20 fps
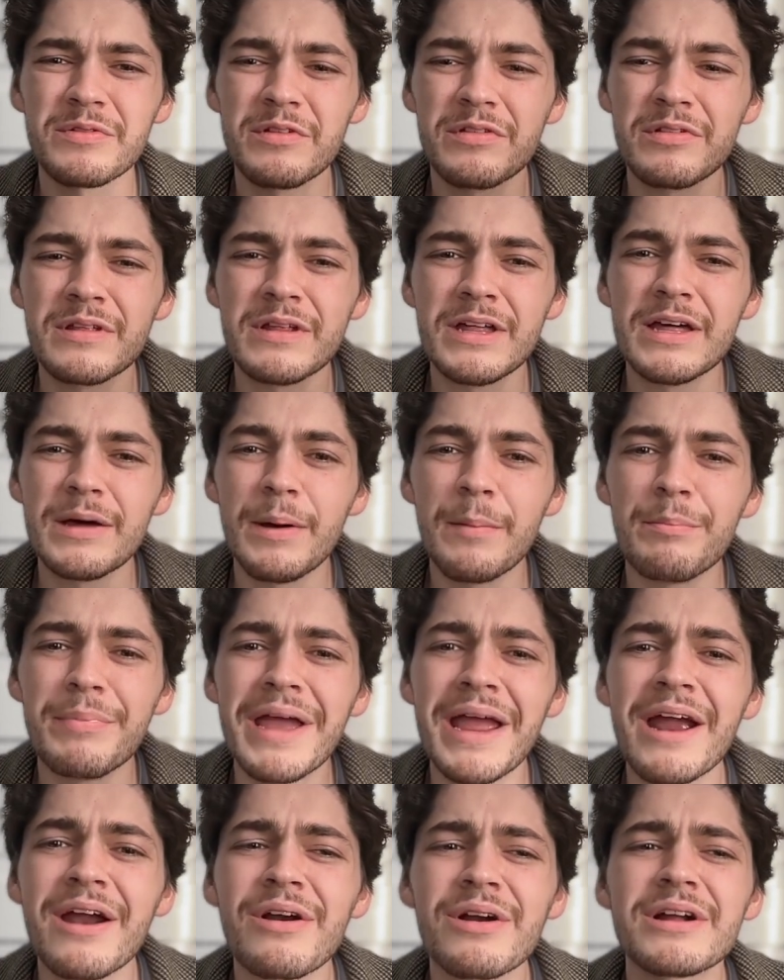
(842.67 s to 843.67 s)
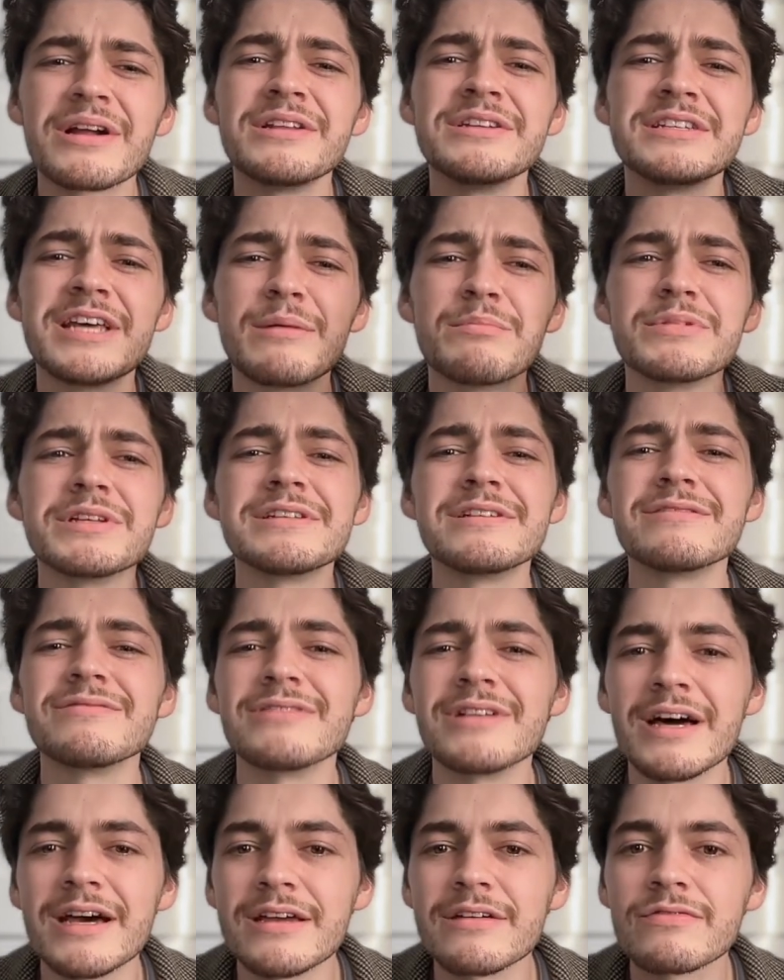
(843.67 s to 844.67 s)
this bare contemplative
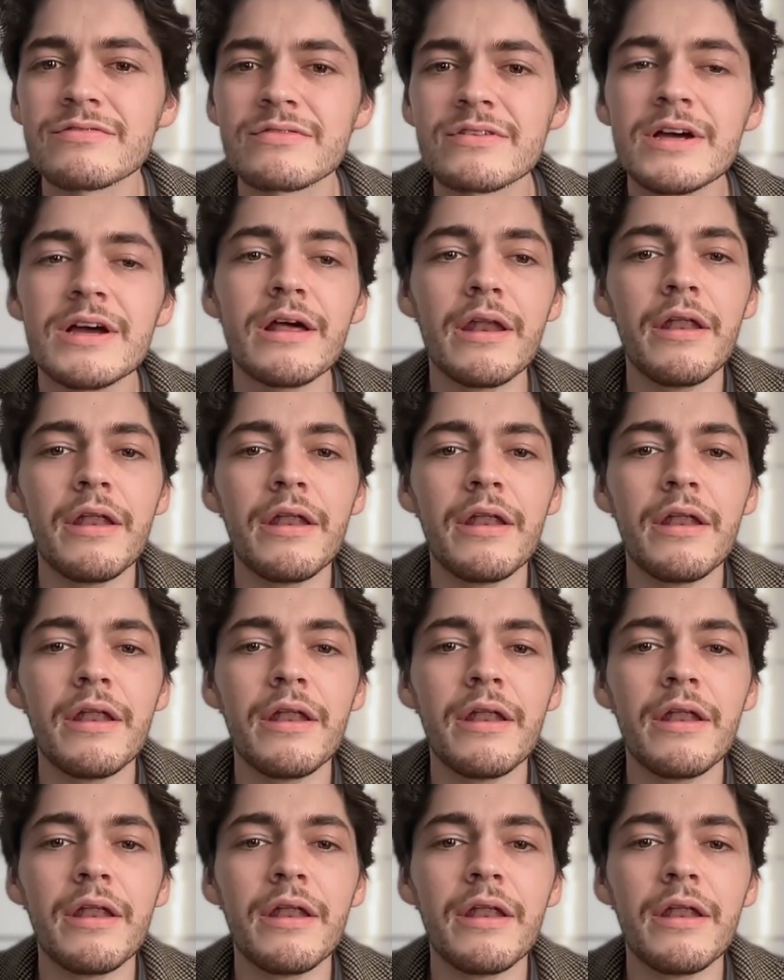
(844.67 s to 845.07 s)
life.